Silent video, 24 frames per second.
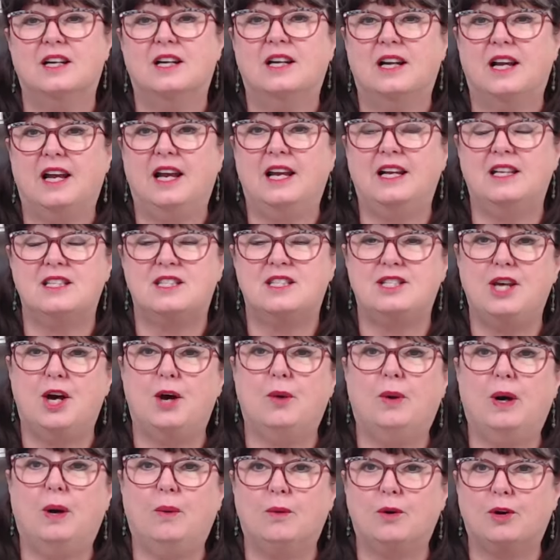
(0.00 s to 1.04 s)
And so
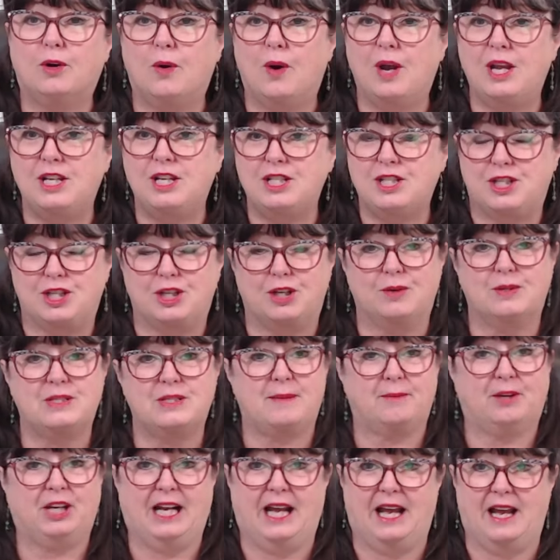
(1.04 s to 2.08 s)
what we're going to do is
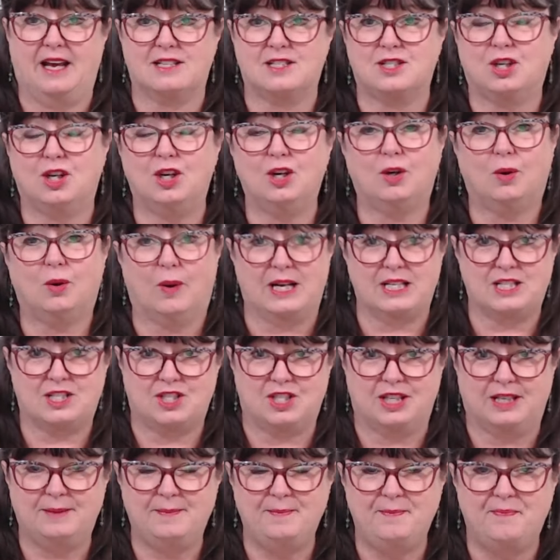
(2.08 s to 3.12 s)
I'm going to ask you a
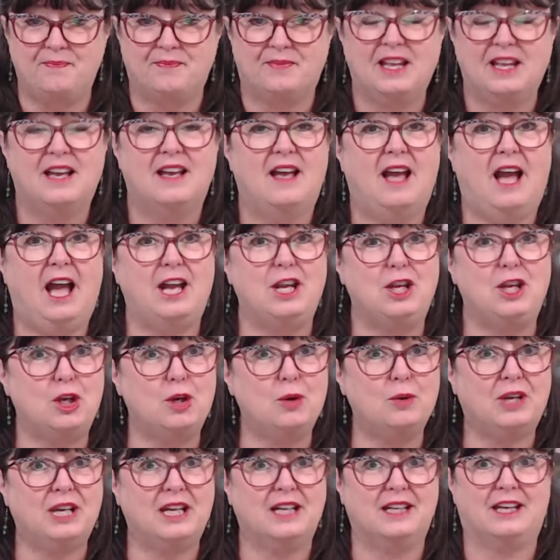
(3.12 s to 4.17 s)
question, and
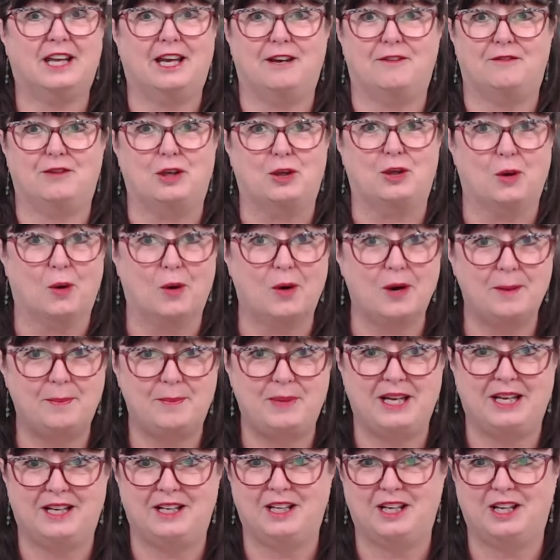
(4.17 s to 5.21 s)
you can give your
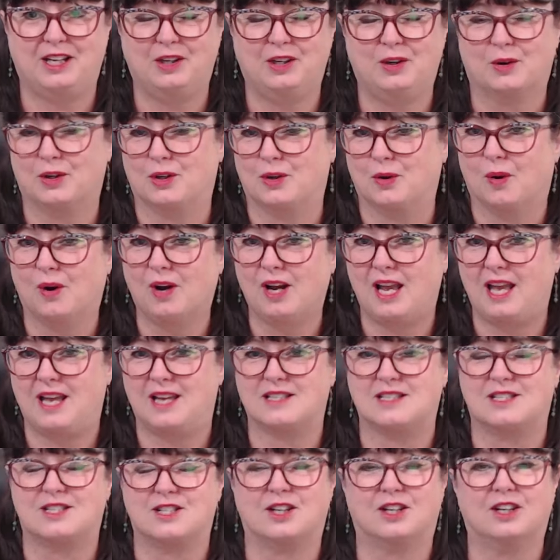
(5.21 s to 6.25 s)
opinion or your
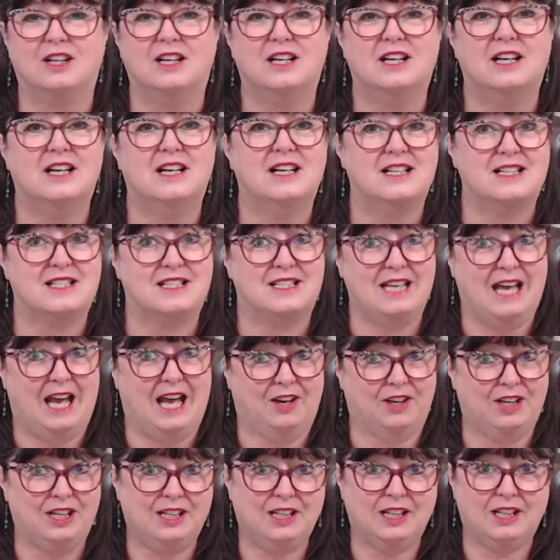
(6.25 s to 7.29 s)
answer
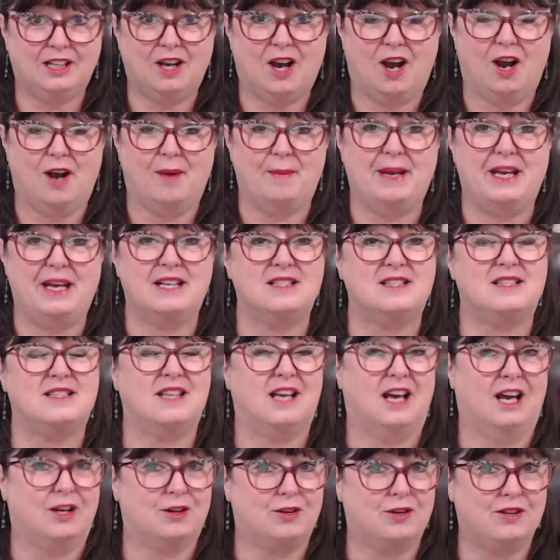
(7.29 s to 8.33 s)
down in the comments
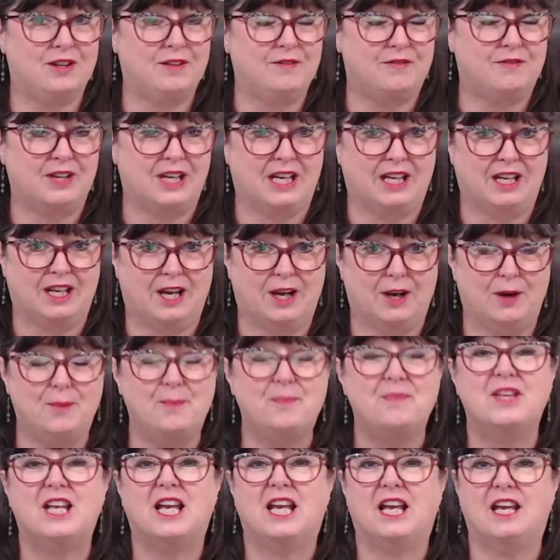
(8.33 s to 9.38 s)
under the video
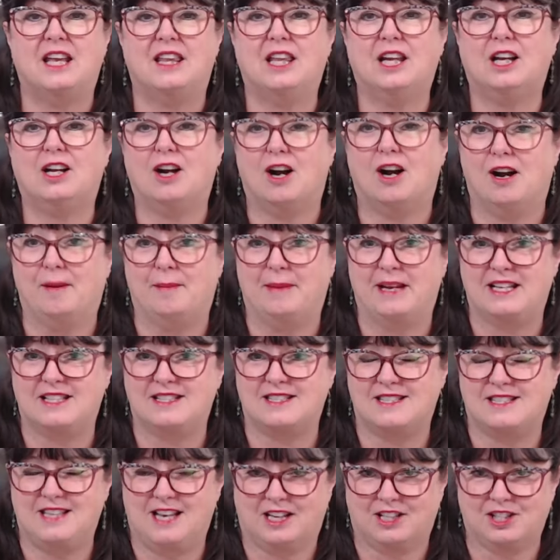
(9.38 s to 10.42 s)
in the
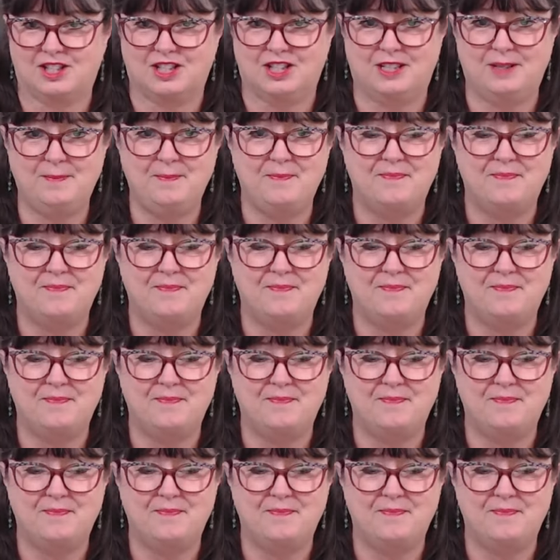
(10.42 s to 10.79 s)
comments section.